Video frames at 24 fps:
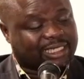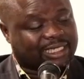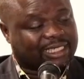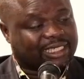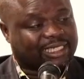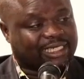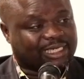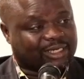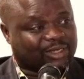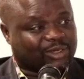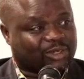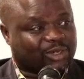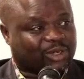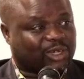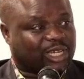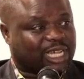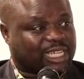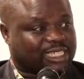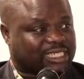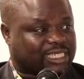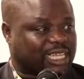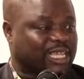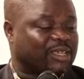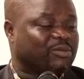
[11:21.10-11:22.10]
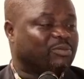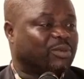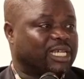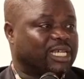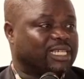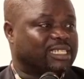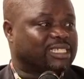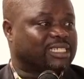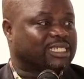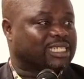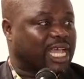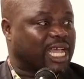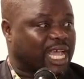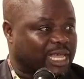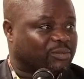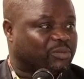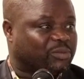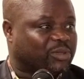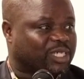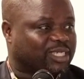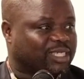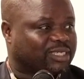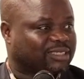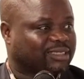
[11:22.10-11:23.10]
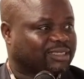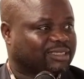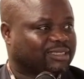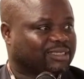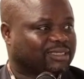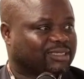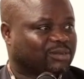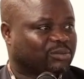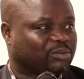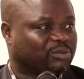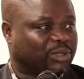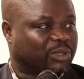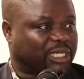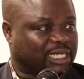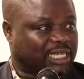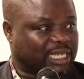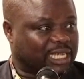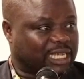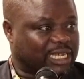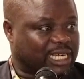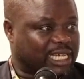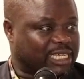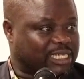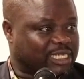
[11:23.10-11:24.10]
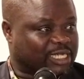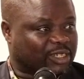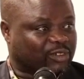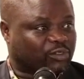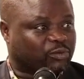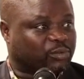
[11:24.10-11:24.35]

you know, assignments typed, but learners have